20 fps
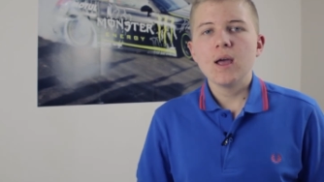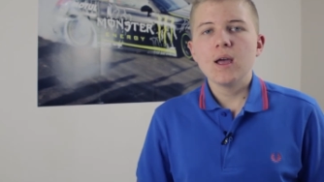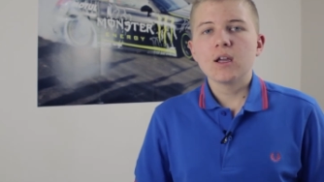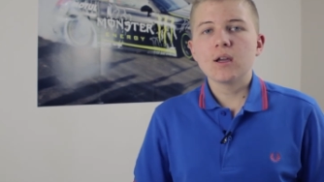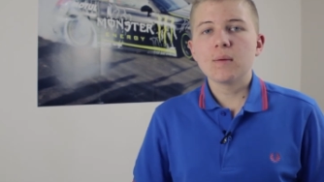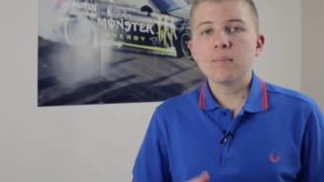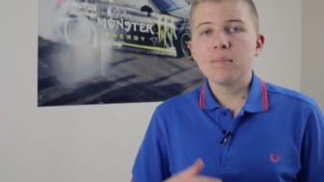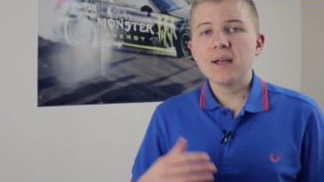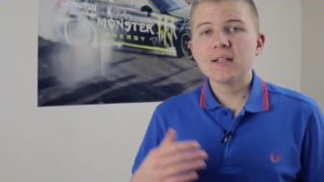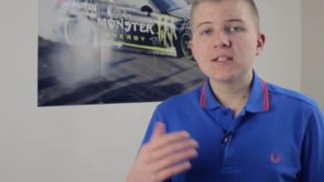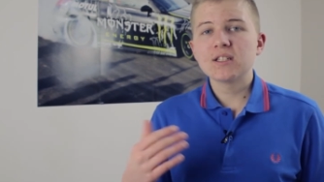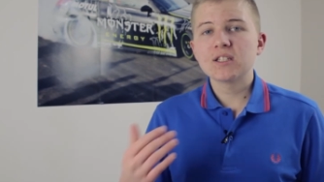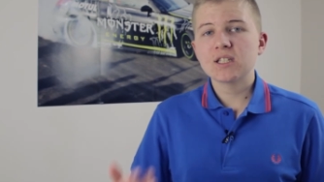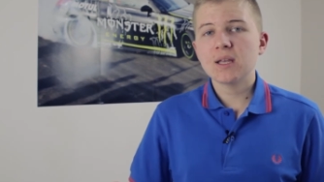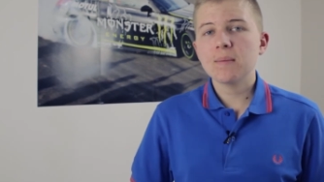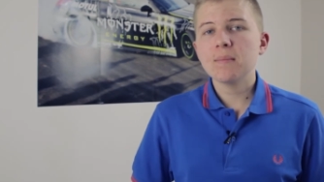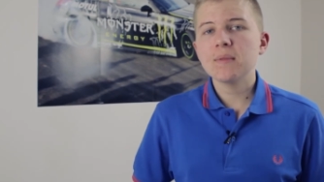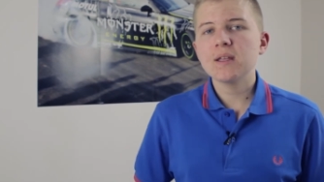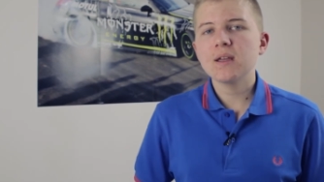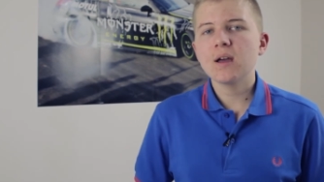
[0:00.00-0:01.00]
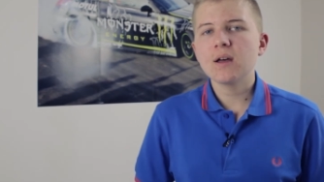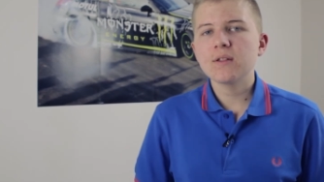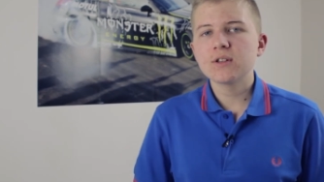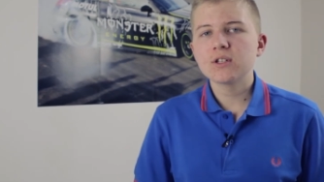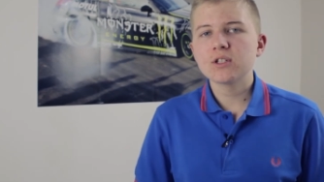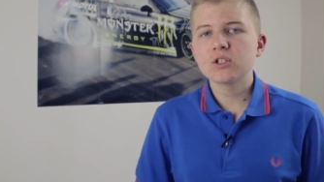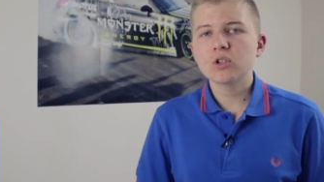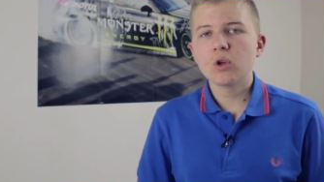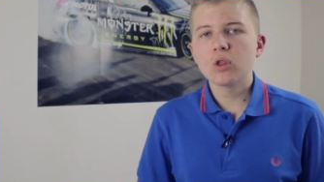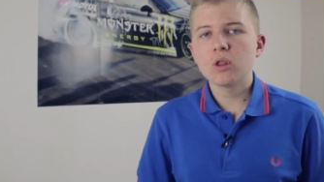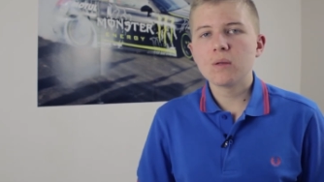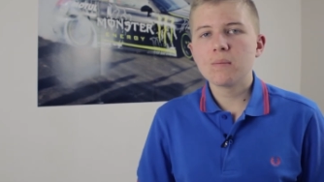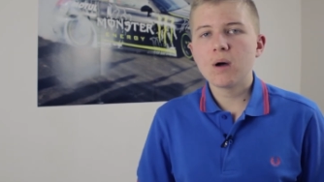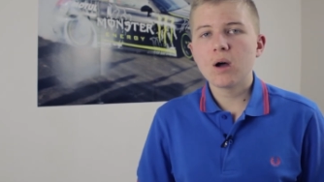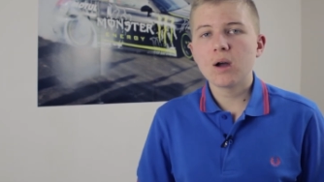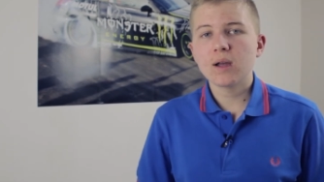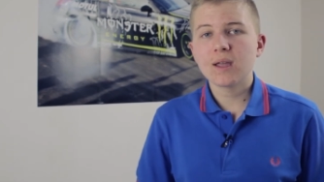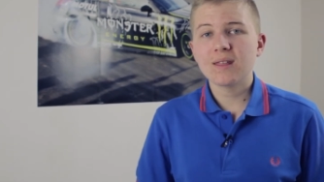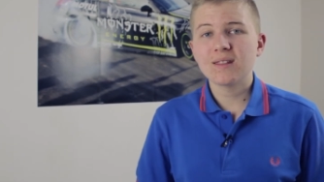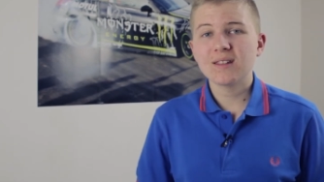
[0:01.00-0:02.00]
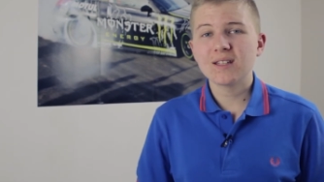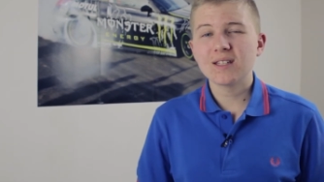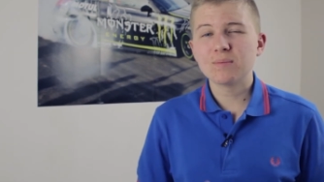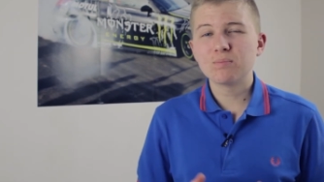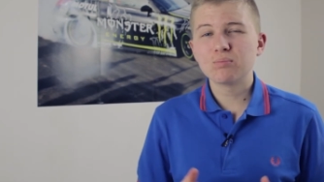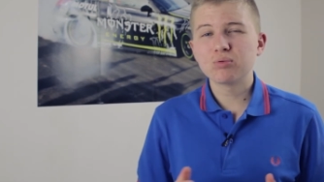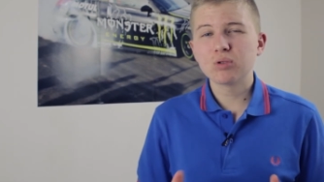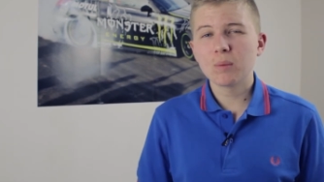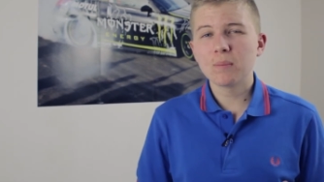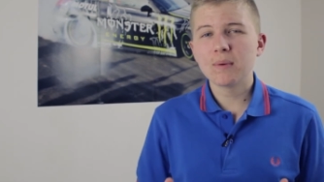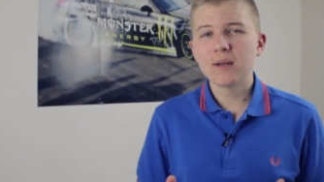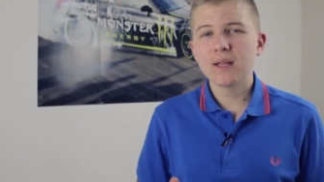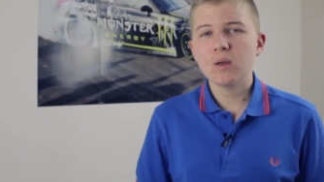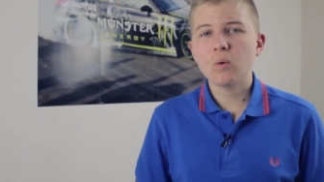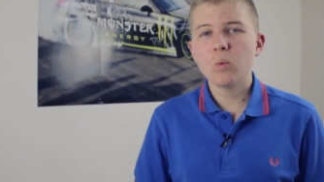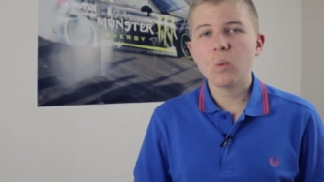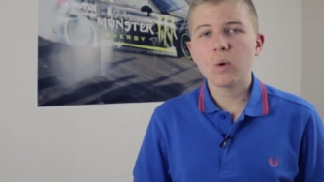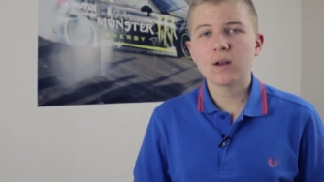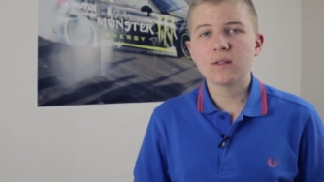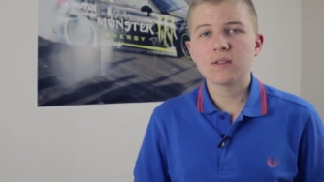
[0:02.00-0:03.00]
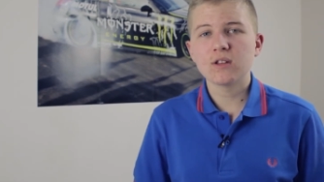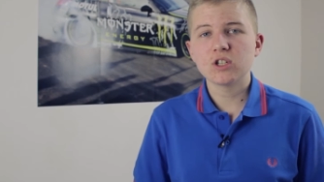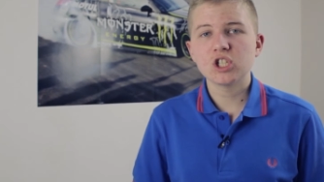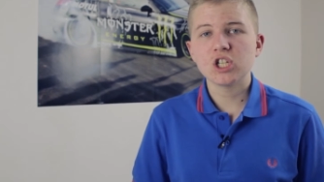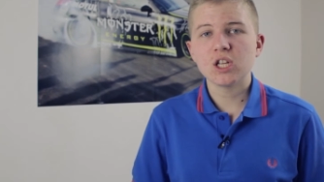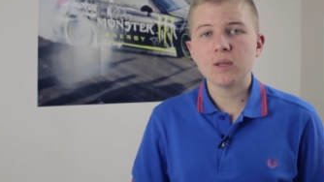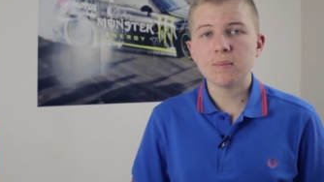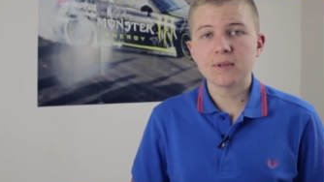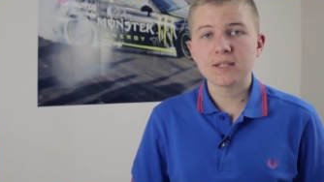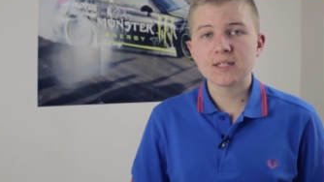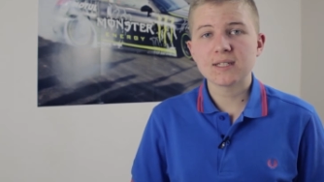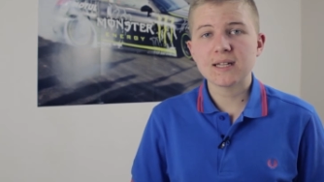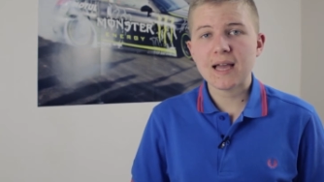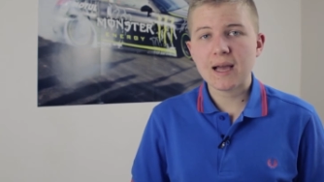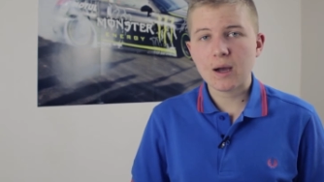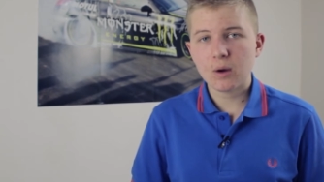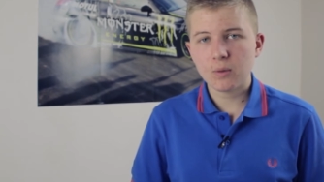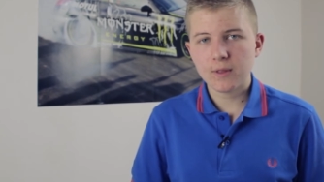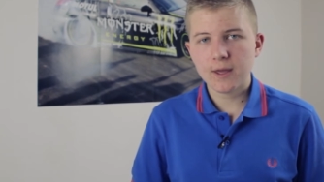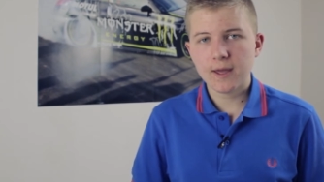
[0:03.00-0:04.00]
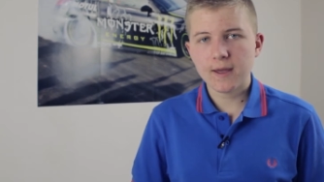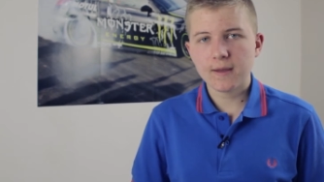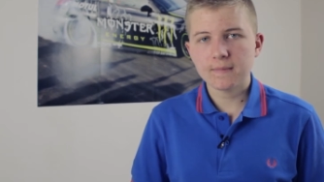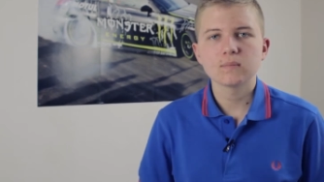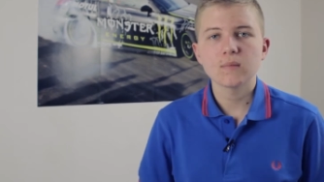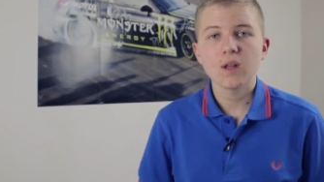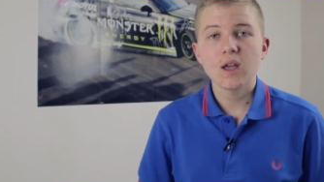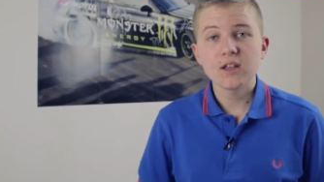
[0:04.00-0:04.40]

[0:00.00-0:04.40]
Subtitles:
compared to some of the others on the market, this is probably one of the cheapest out there.